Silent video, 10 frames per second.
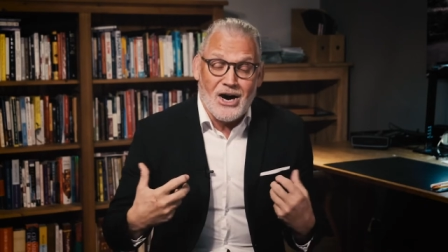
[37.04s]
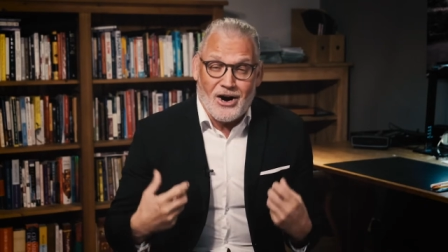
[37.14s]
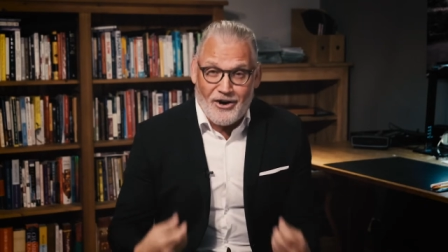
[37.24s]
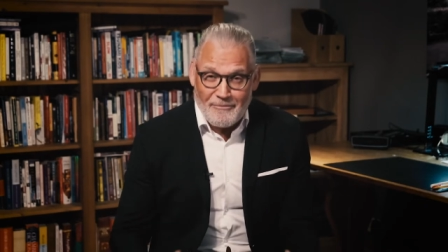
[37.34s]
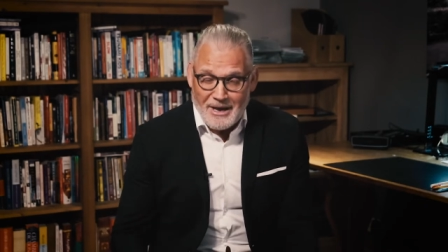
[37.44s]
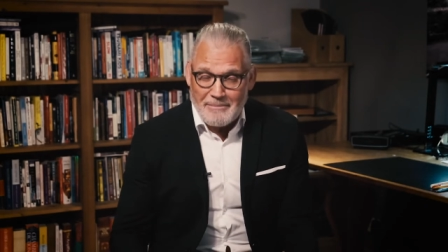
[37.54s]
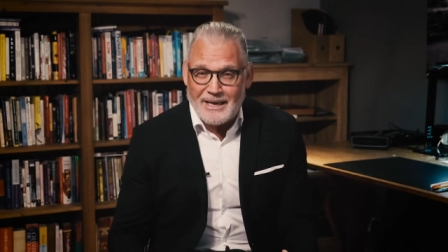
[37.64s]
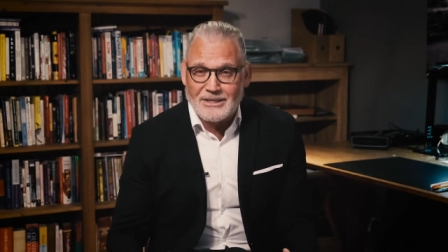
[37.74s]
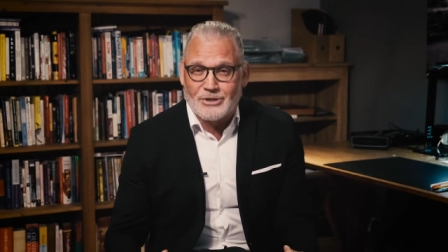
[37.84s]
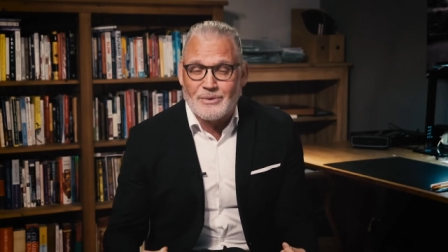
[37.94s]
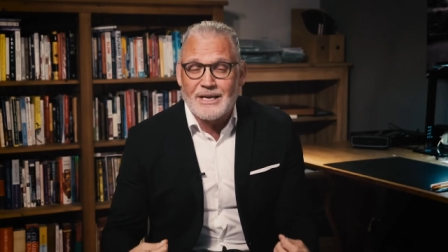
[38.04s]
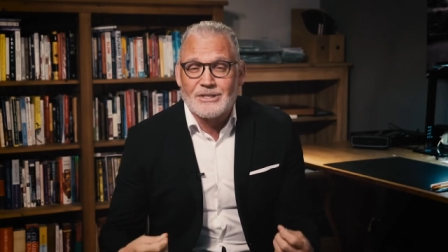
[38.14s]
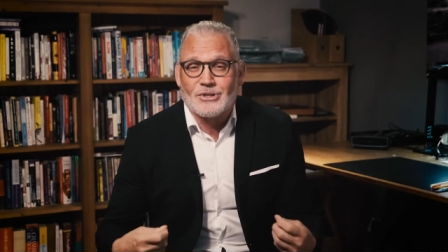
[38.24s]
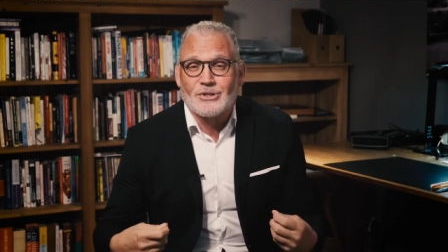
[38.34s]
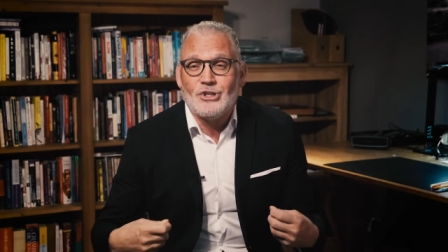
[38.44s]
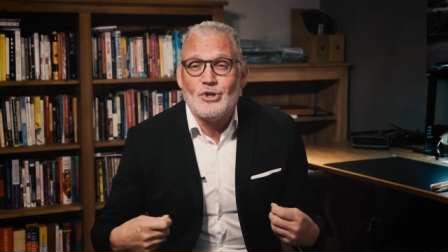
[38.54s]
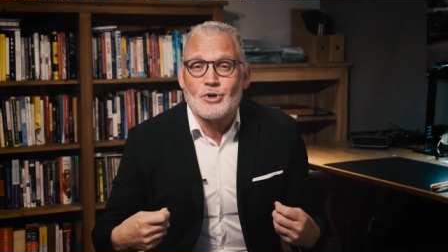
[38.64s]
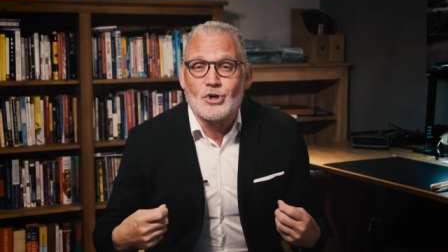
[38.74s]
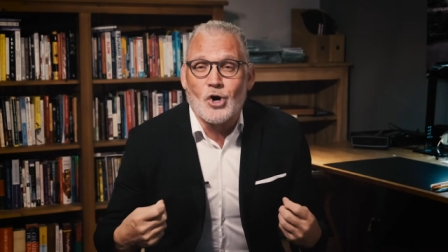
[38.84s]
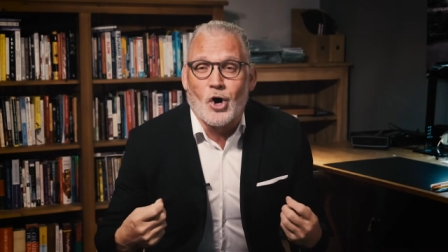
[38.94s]
of my mentoring so that you
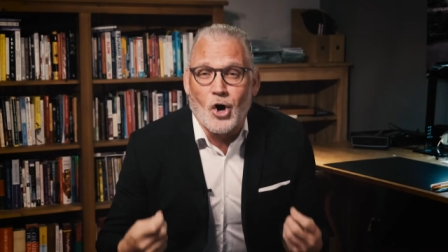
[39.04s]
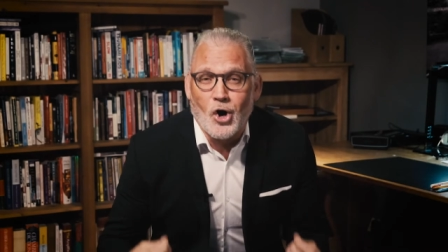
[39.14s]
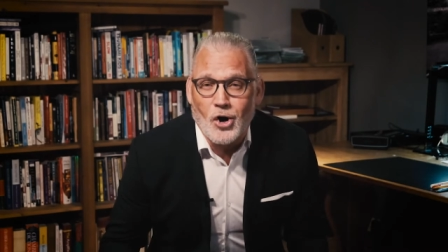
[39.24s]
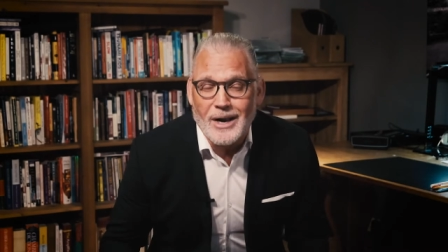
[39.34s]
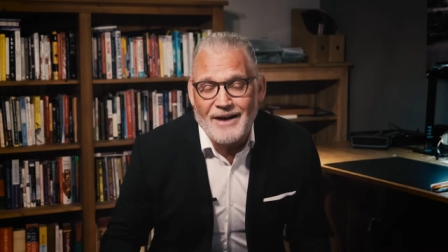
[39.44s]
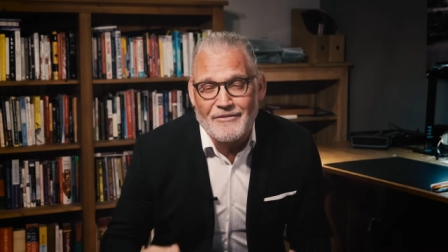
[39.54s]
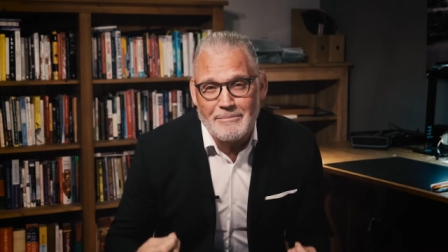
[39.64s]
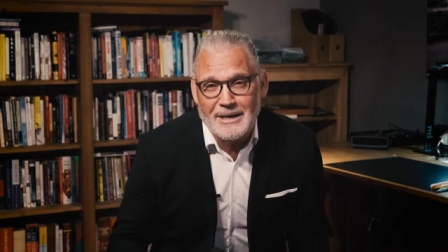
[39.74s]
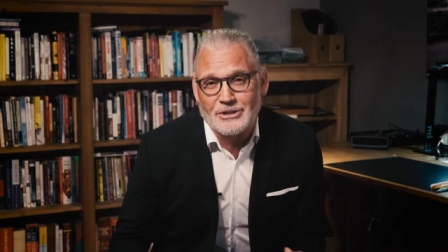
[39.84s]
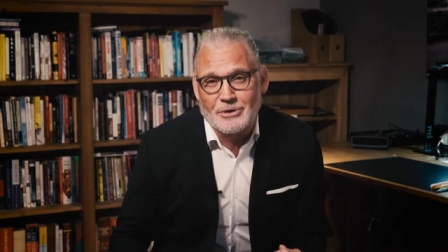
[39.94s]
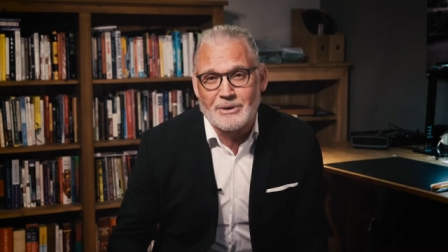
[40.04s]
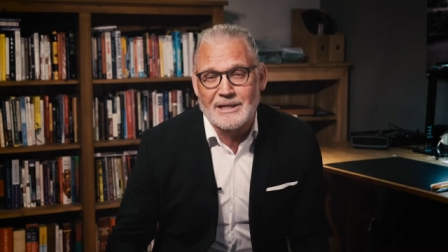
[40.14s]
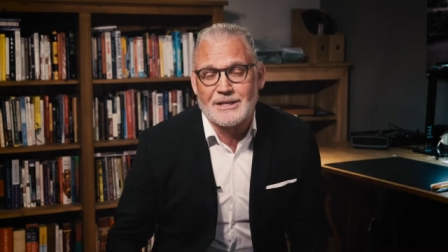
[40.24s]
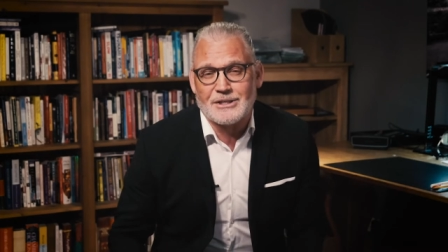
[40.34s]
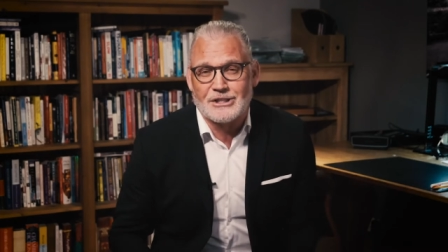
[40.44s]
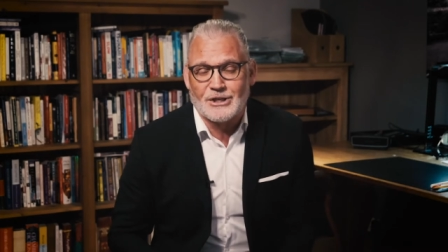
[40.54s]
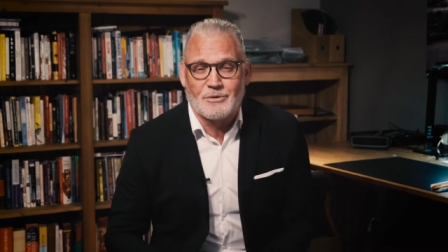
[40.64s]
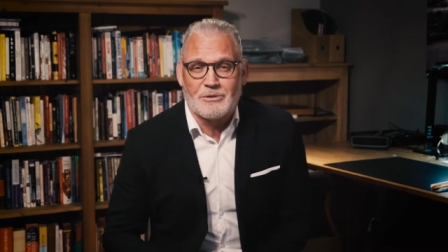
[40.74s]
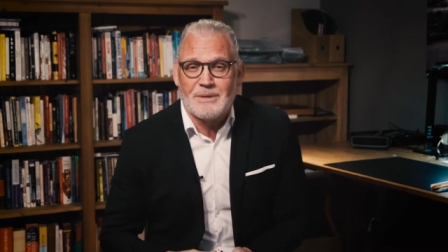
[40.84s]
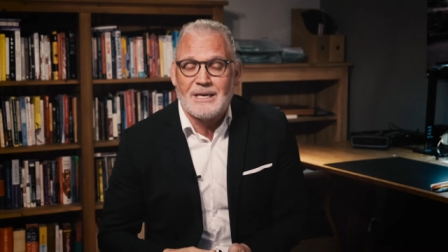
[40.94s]
can all have a mentoring relationship
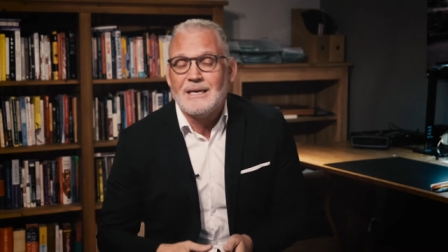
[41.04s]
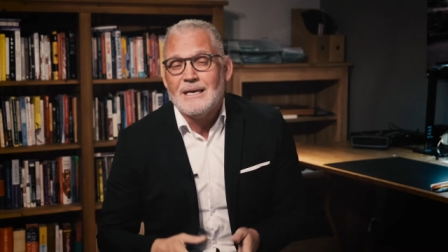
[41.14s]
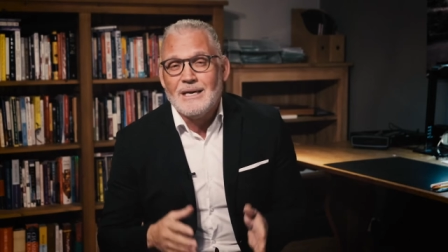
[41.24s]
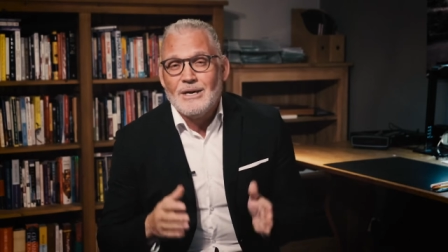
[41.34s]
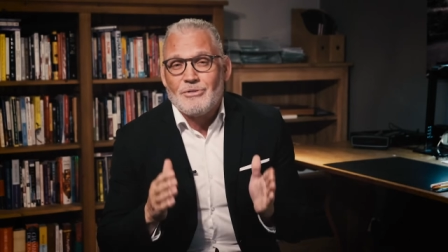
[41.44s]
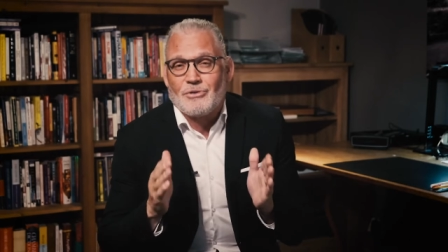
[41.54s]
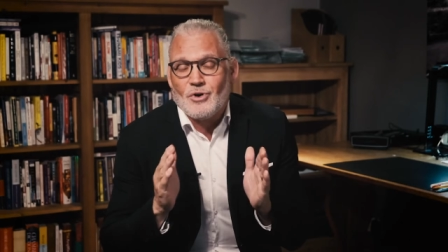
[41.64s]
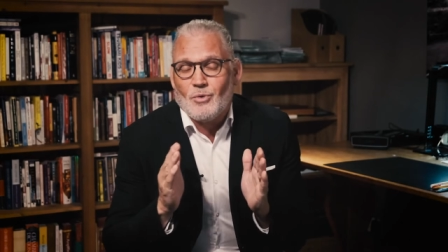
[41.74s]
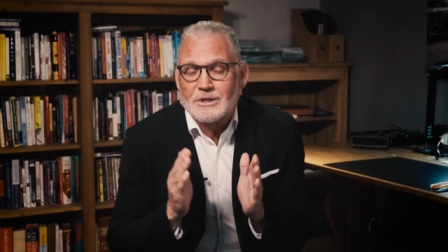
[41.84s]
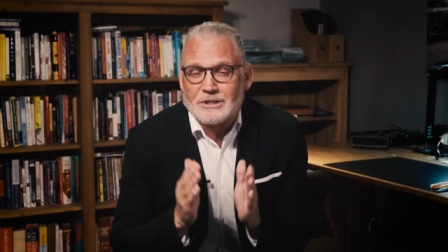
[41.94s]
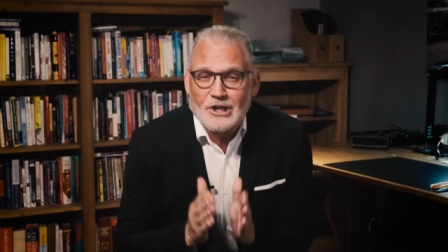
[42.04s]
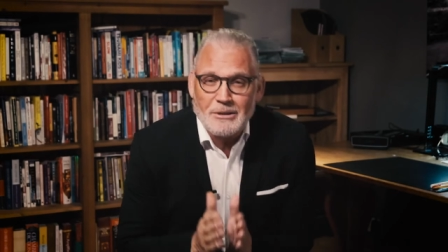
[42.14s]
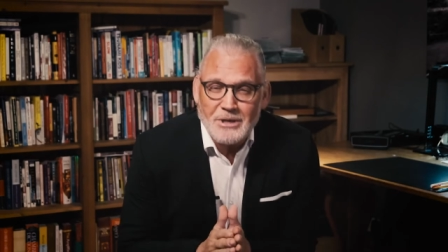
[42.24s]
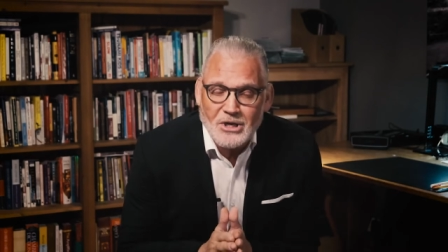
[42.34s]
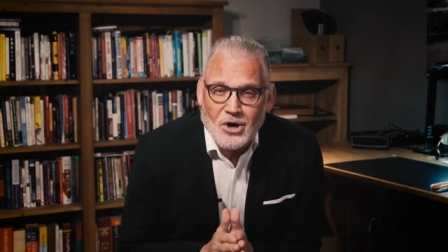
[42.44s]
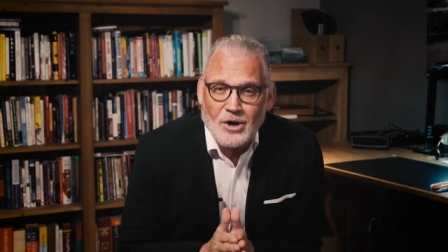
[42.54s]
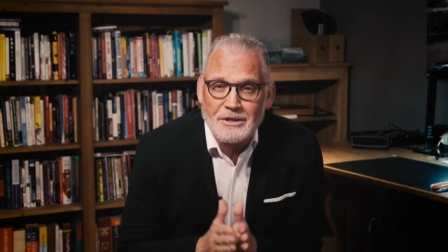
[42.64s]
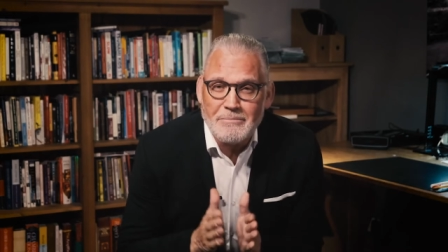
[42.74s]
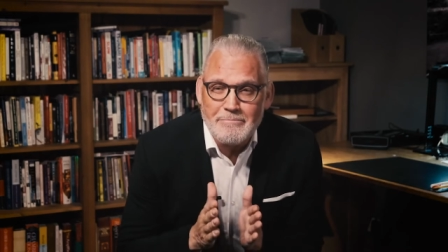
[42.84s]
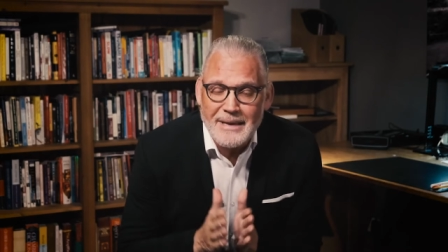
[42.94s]
with me through what's going to be called
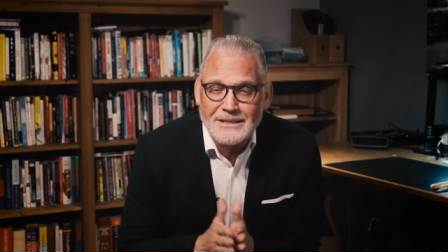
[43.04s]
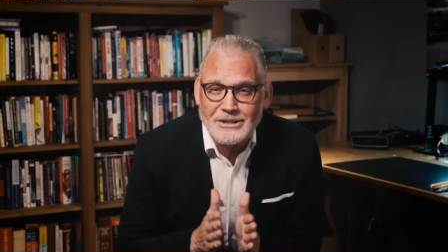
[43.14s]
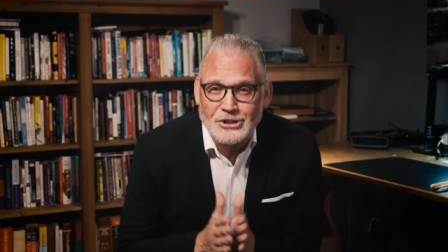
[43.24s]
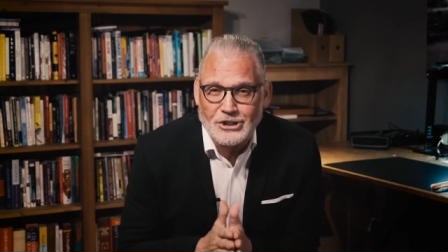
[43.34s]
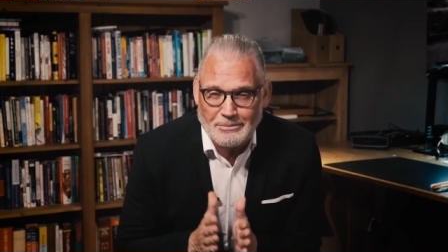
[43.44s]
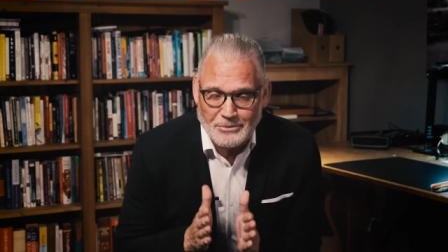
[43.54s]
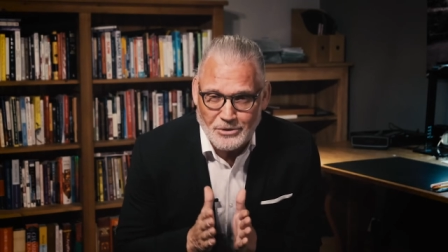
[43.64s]
the mentorship